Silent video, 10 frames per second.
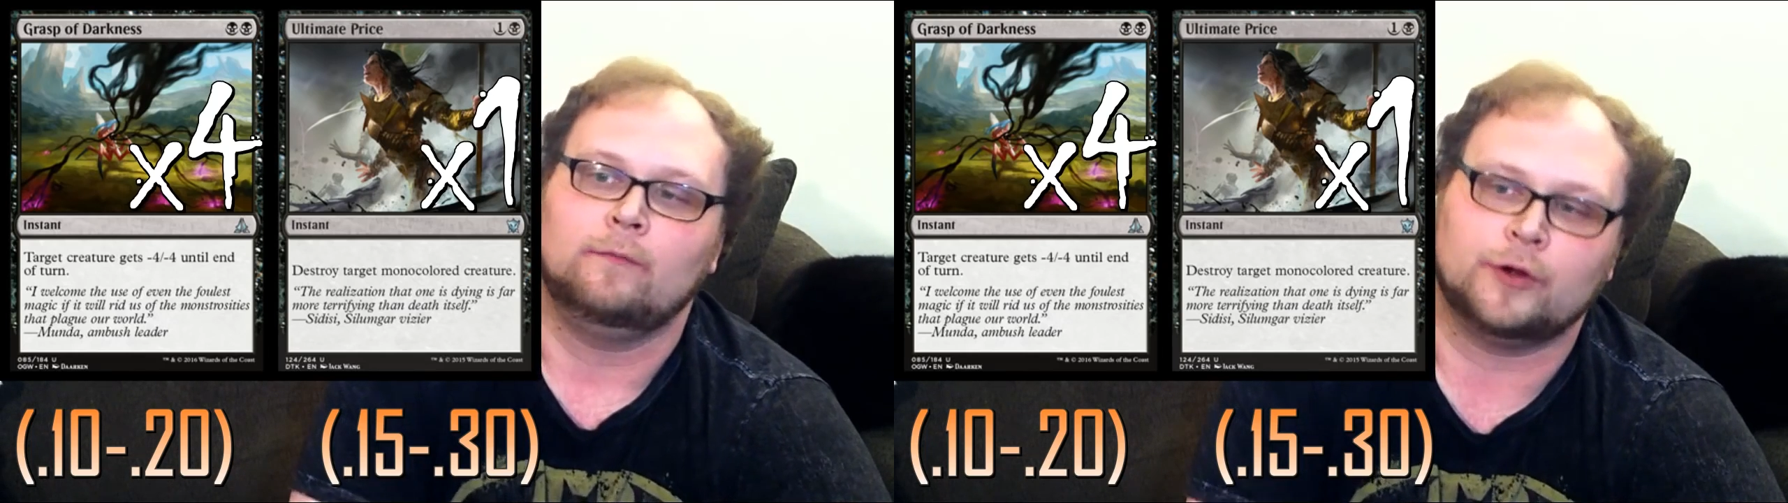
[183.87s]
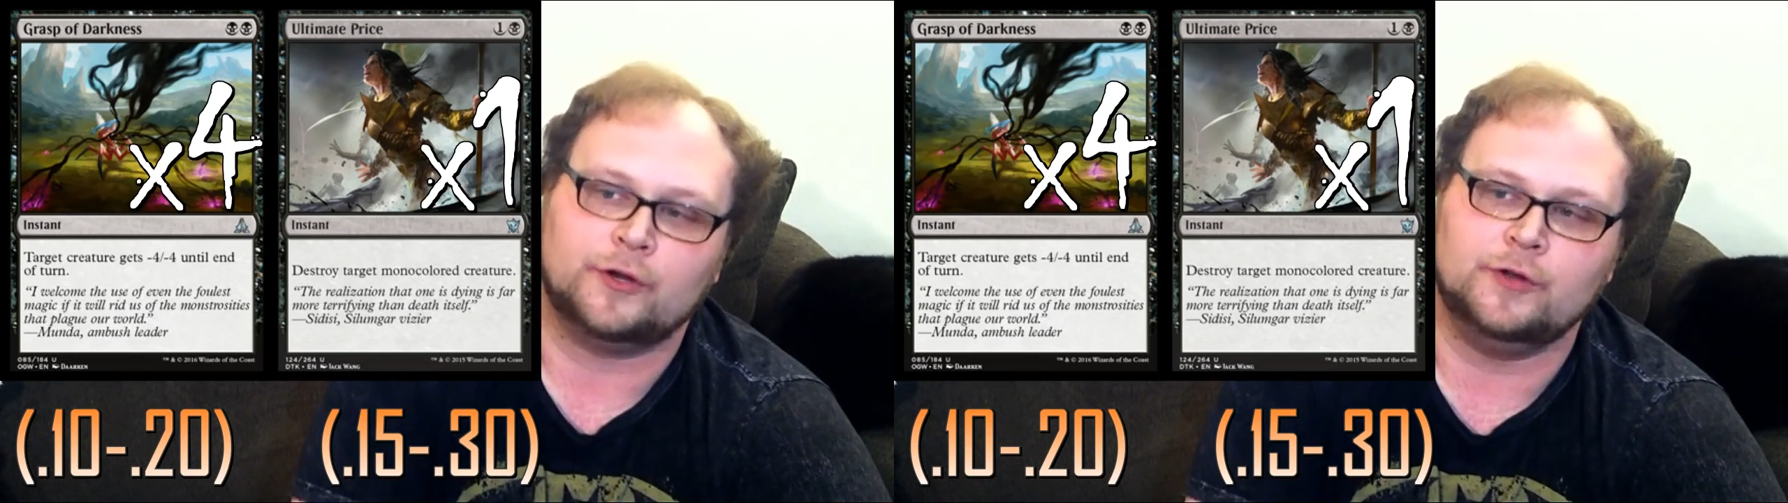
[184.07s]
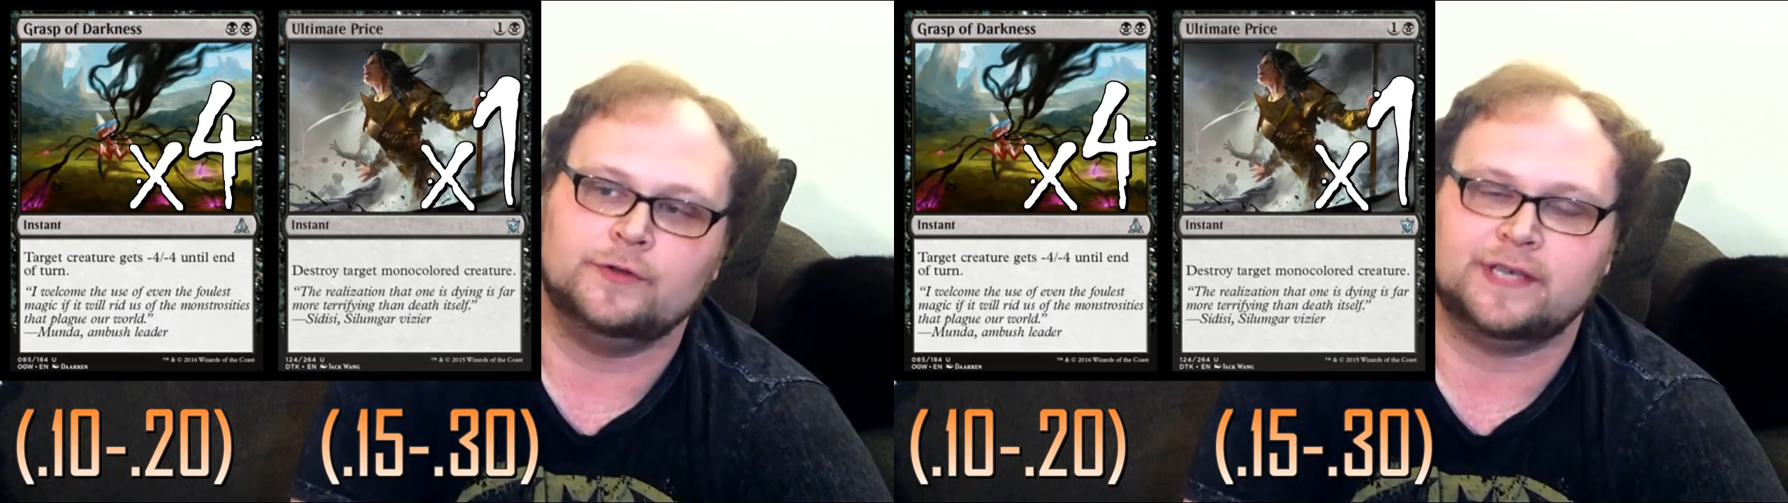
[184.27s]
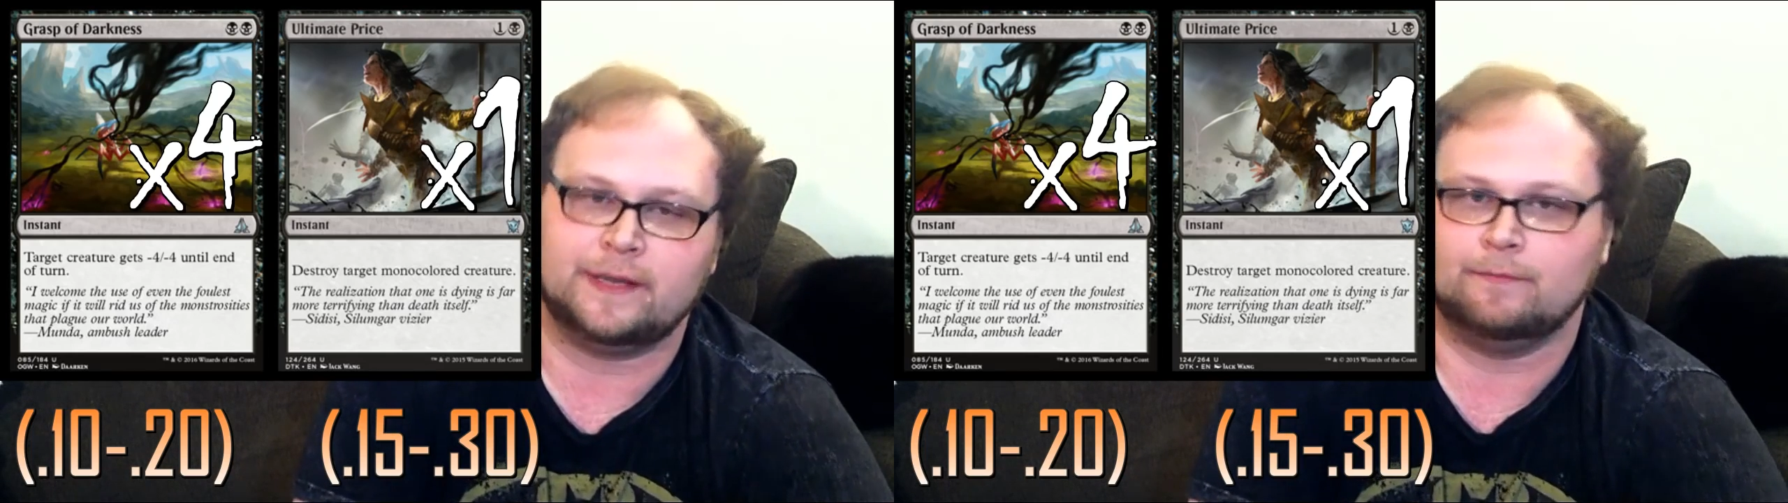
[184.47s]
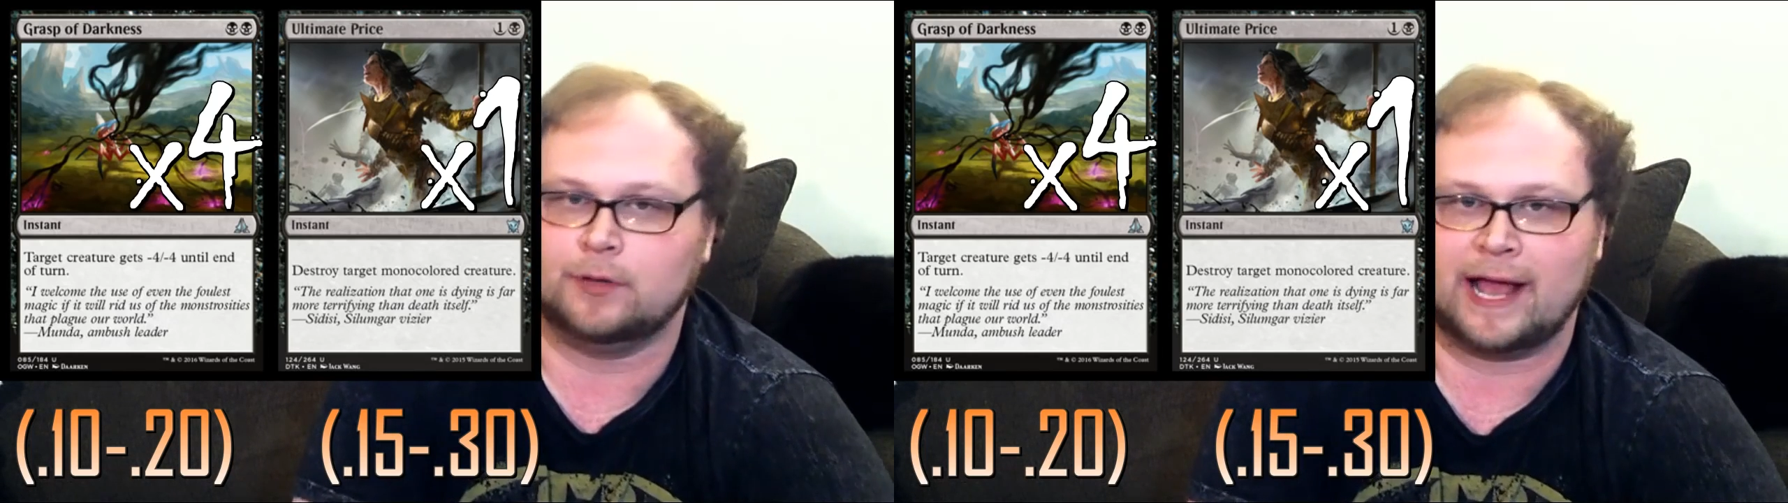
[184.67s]

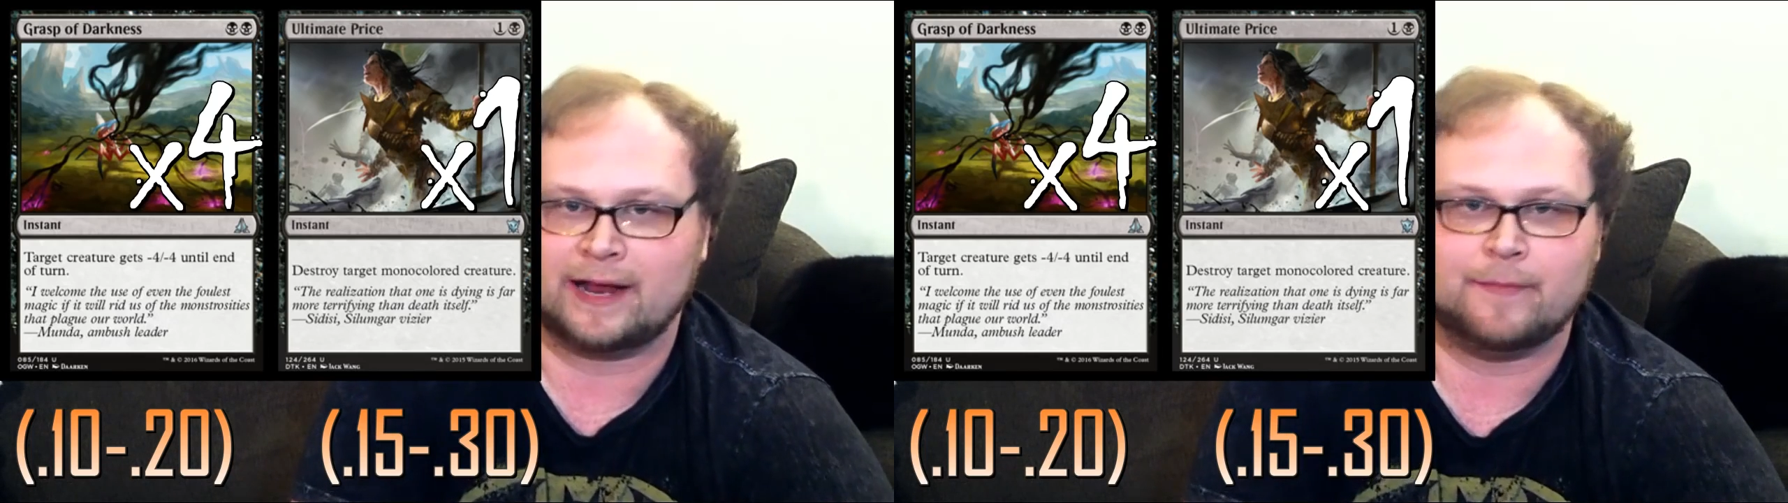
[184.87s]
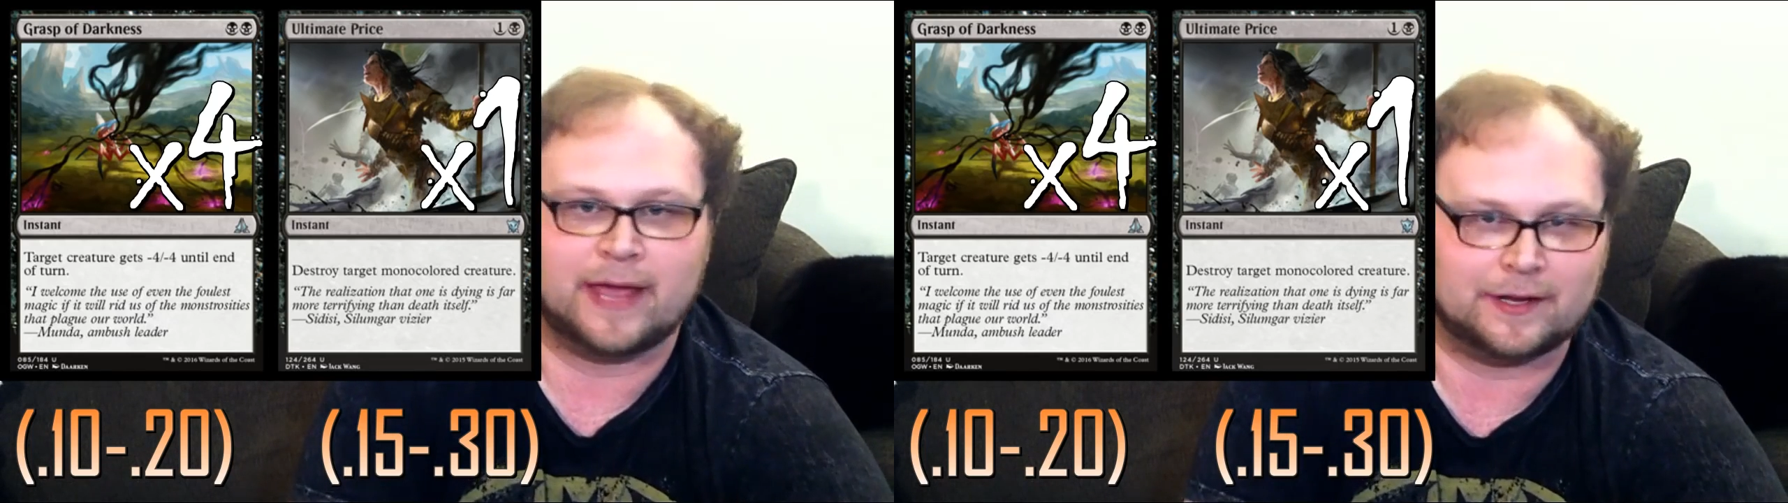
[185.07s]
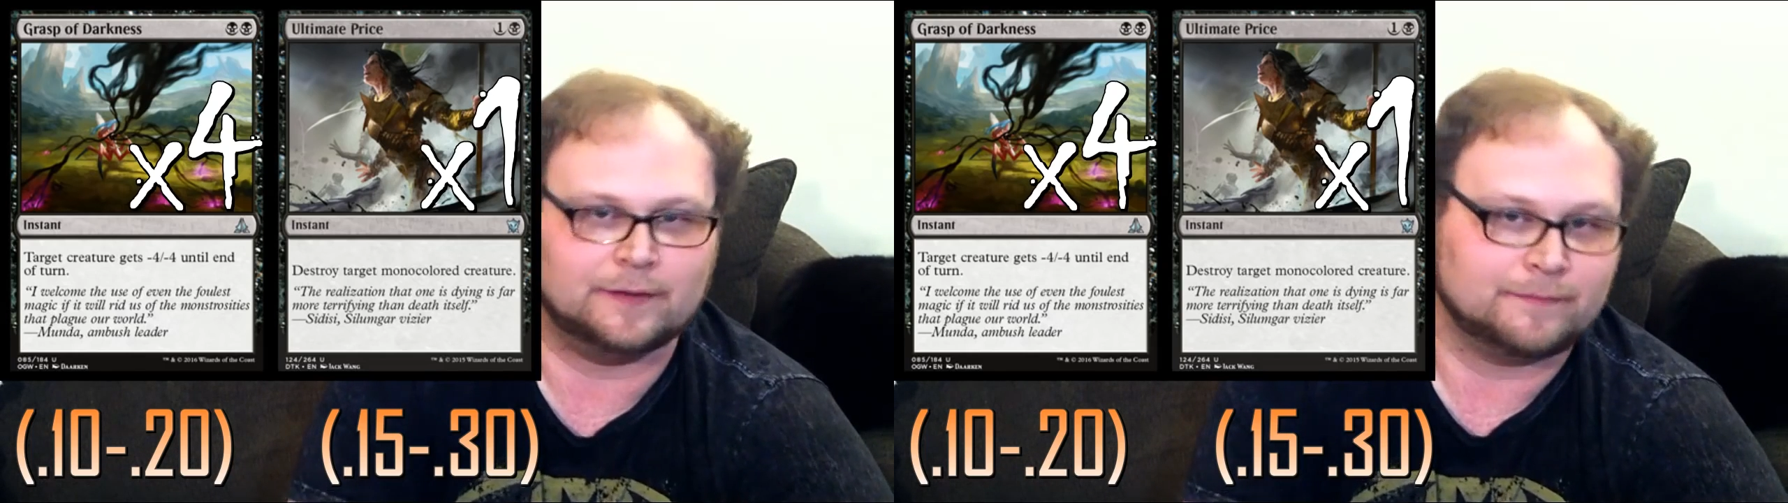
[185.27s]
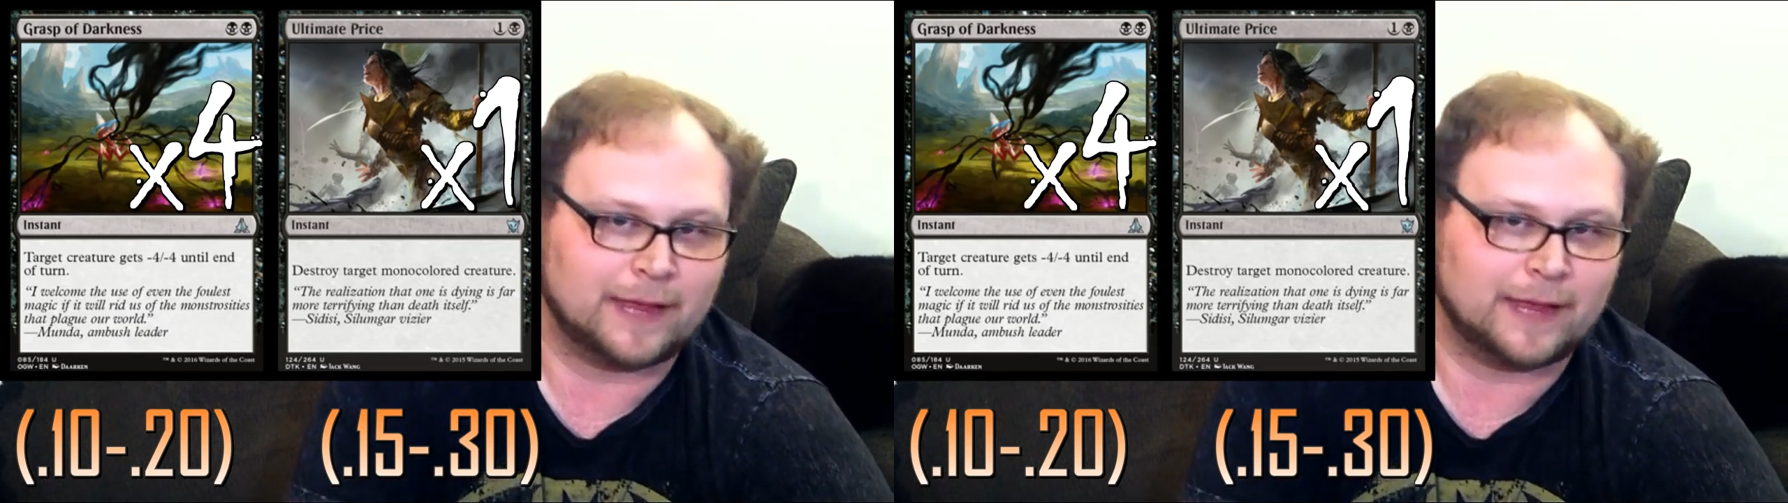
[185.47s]
producing black mana